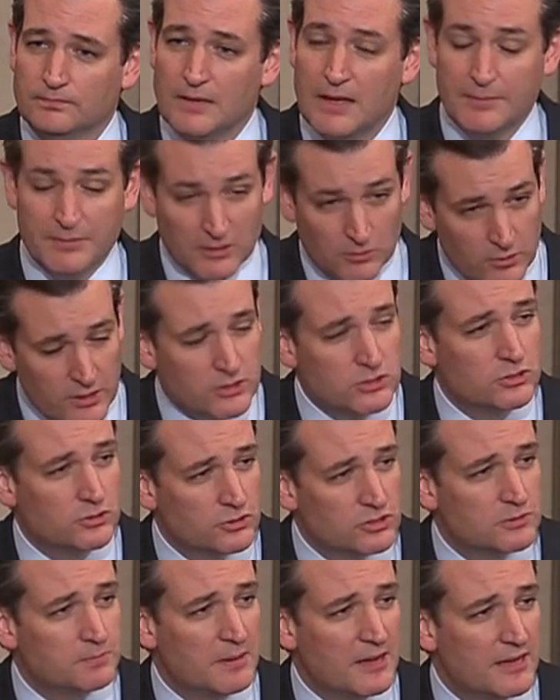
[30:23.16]
I'm an
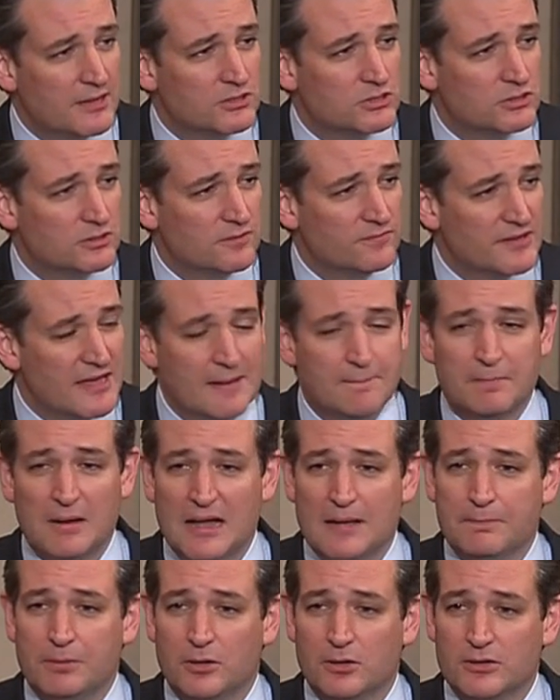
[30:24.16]
original sponsor of that
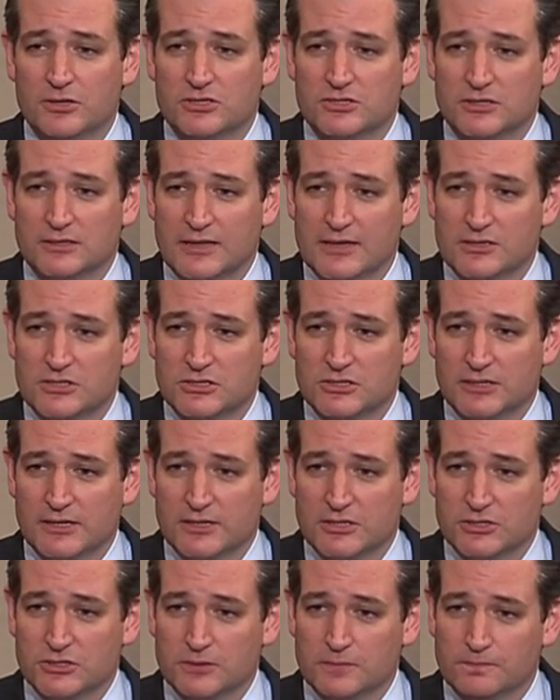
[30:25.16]
bipartisan
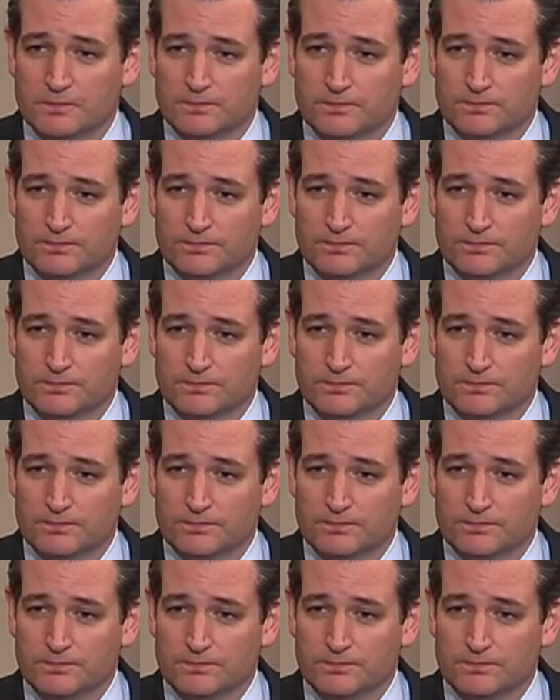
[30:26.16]
legislation.